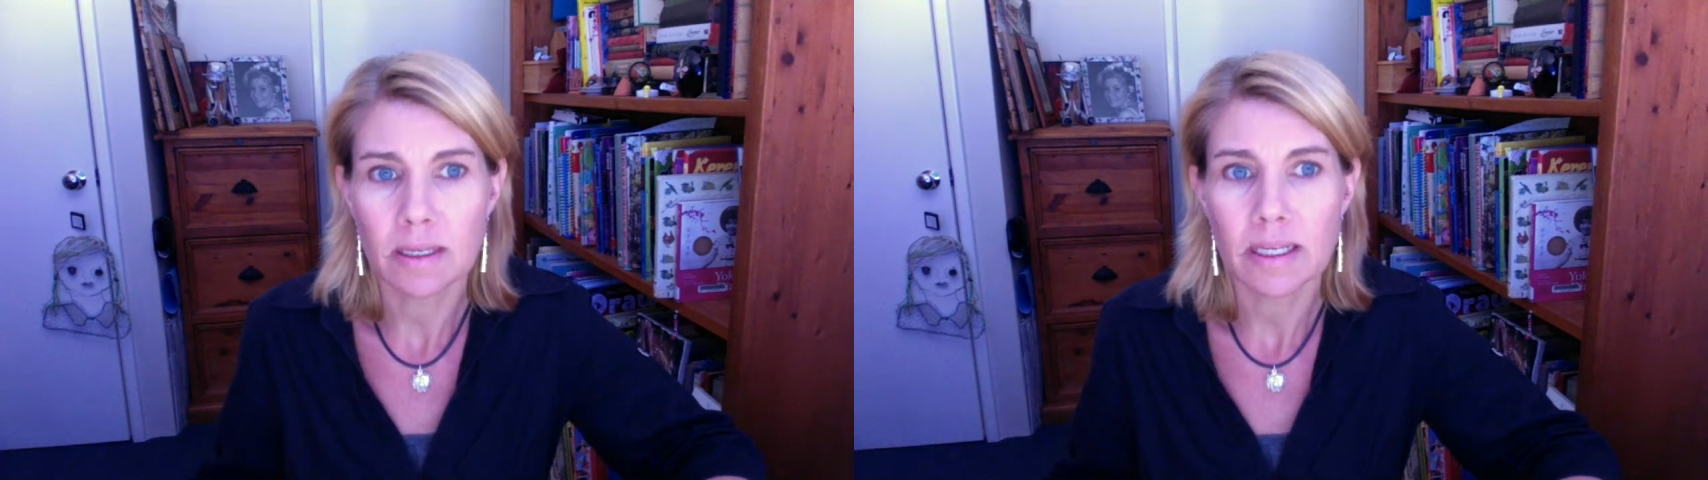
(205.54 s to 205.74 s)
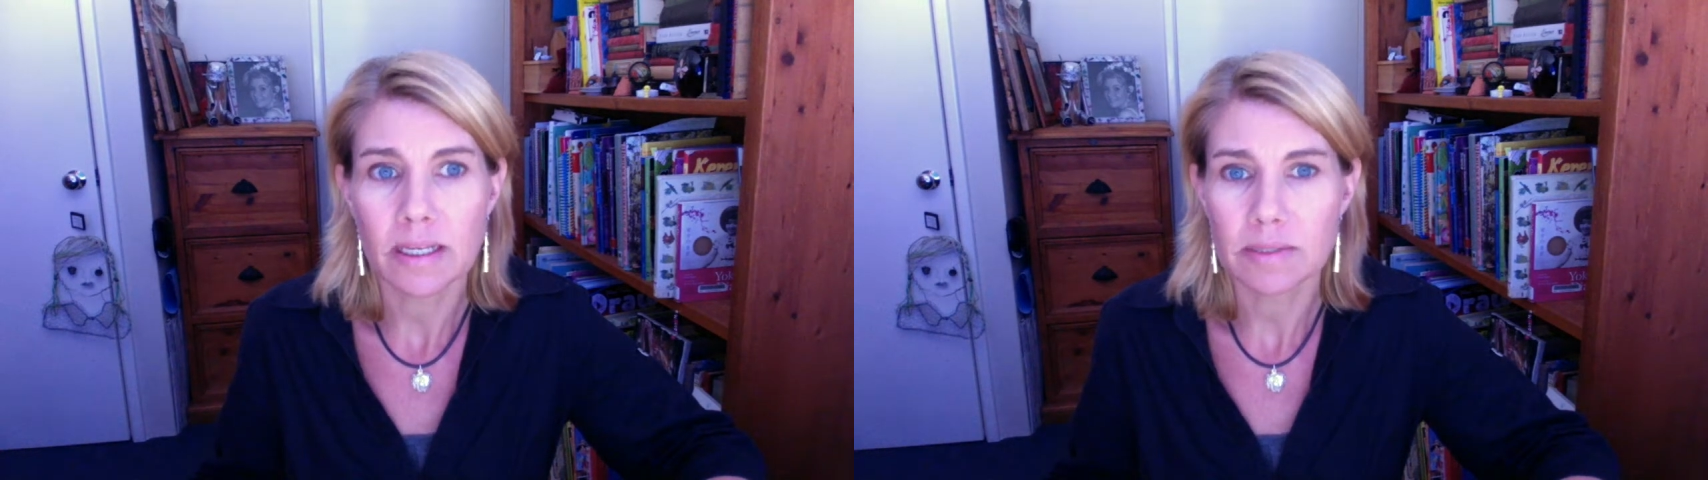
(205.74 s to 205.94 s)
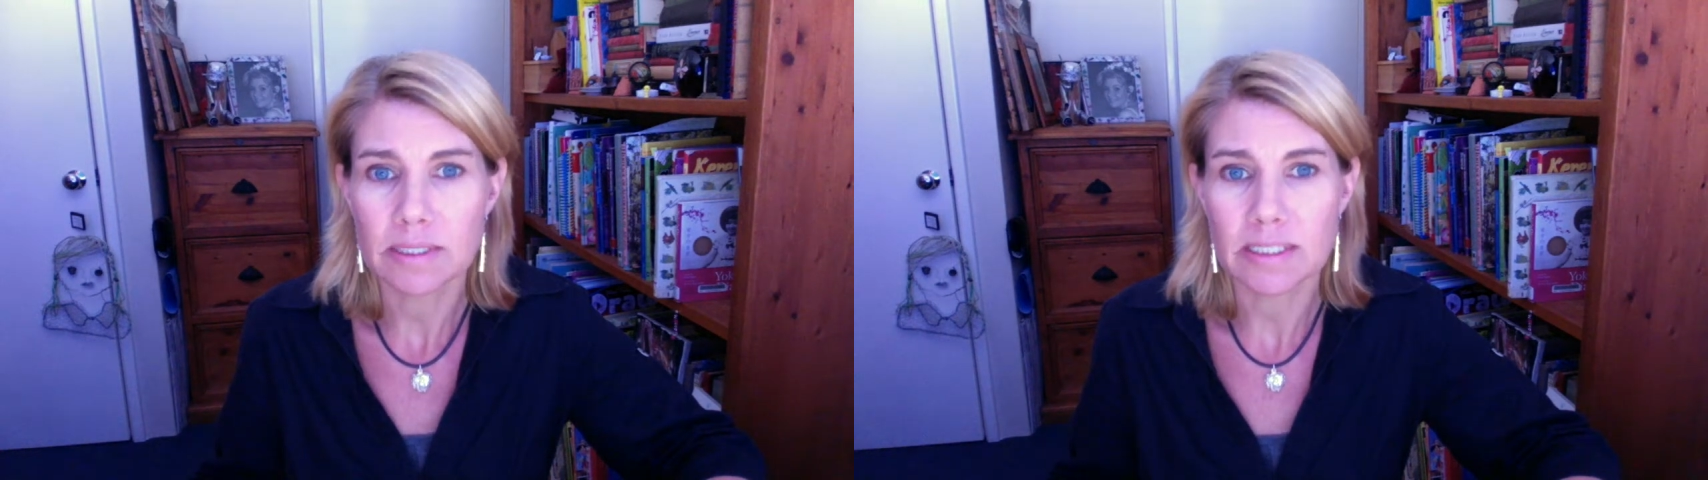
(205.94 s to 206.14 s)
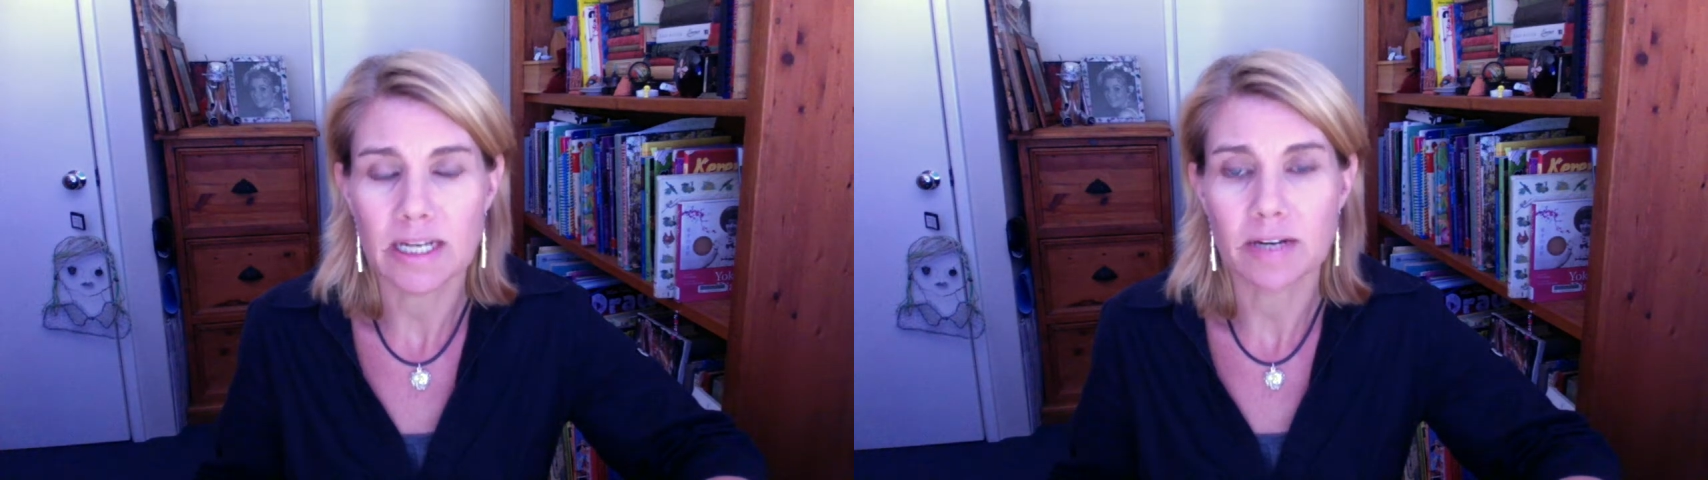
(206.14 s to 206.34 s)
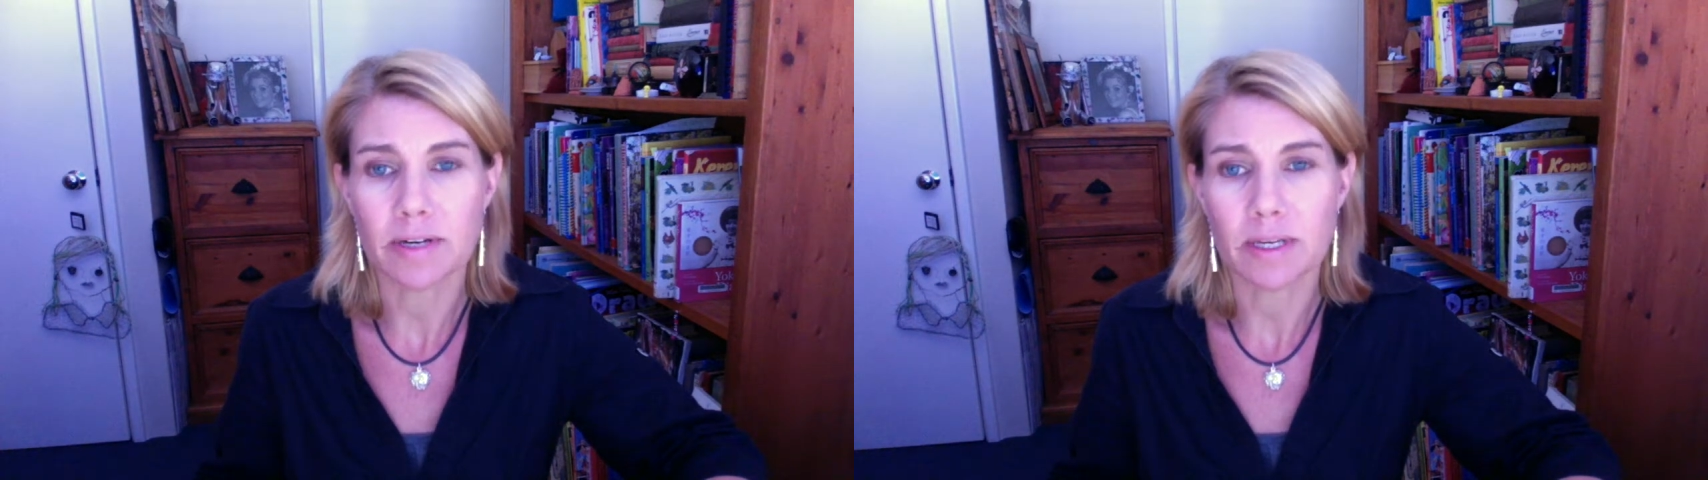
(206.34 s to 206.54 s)
he was
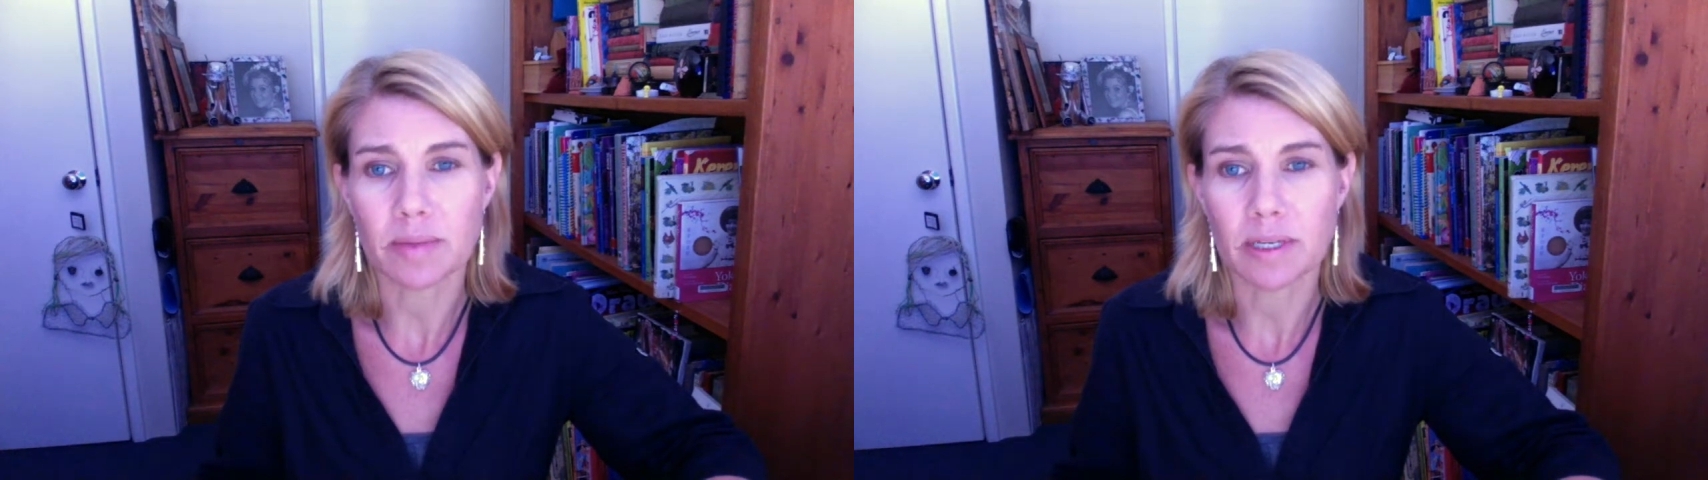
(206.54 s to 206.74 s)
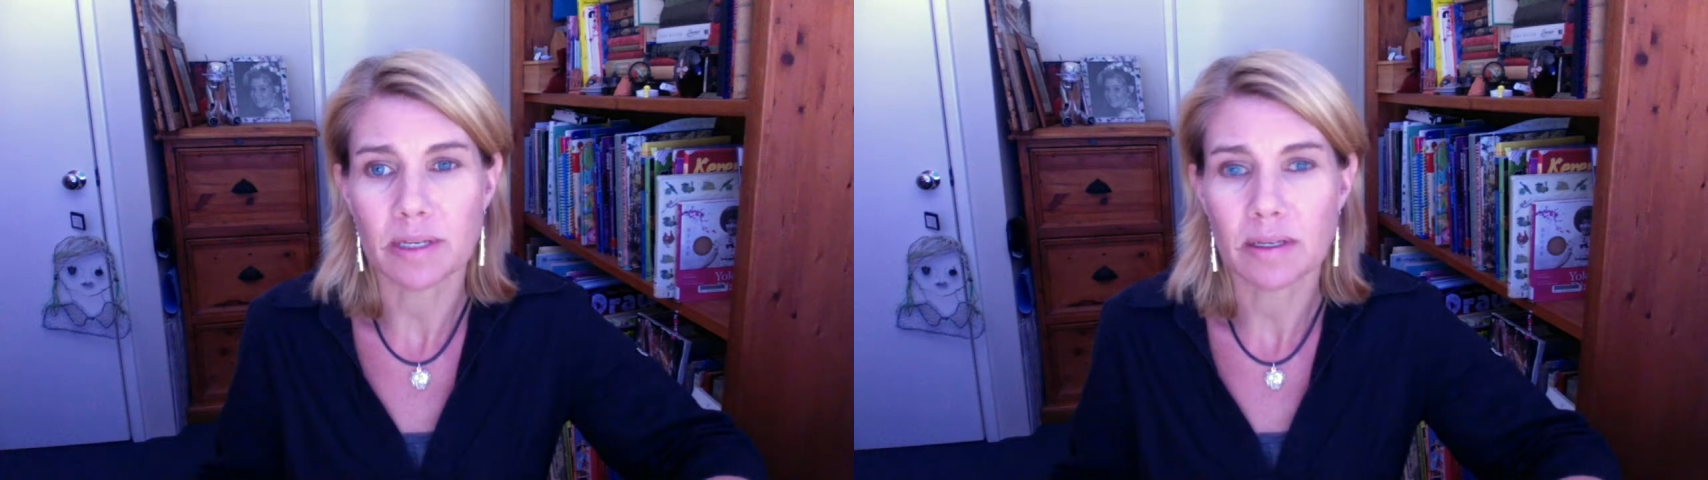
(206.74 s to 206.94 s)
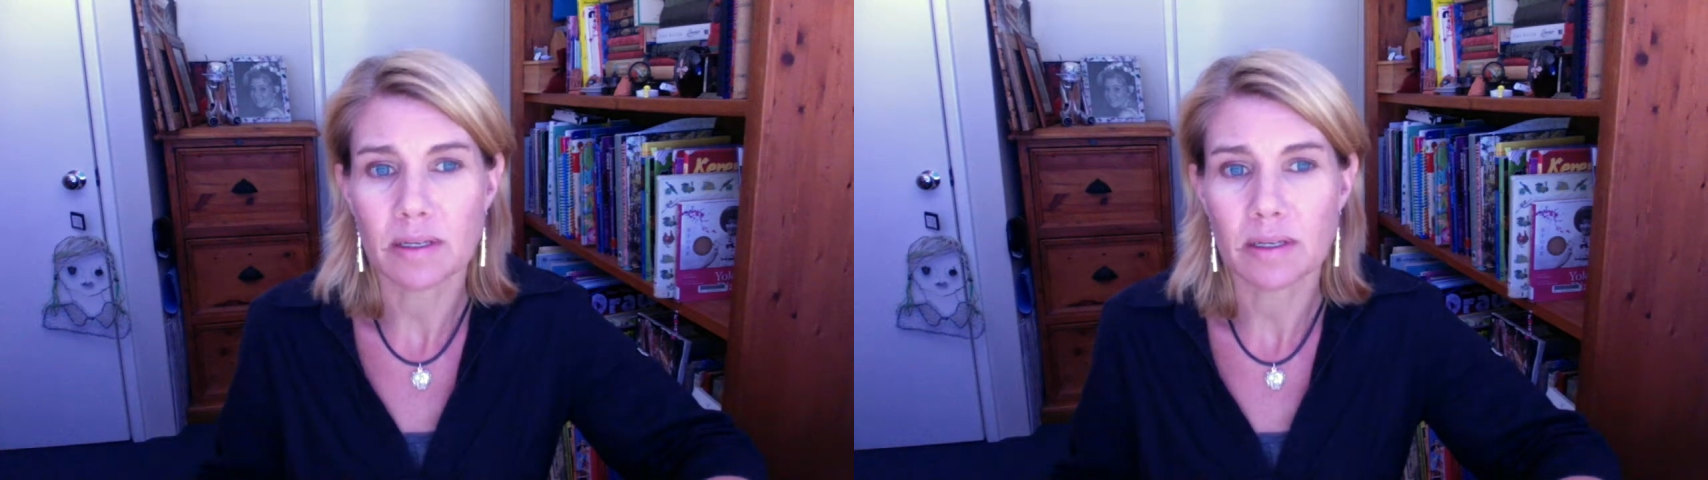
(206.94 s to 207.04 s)
staggering a bit.